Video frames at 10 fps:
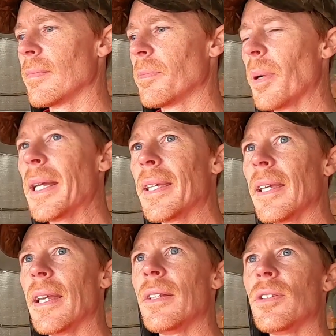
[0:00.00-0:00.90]

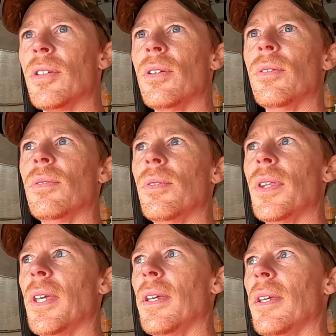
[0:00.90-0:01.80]
breaking
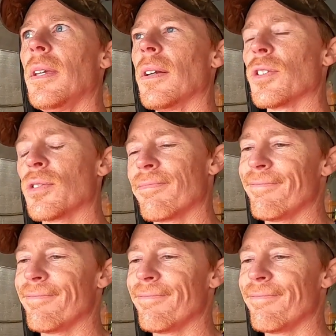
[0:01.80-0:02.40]
into or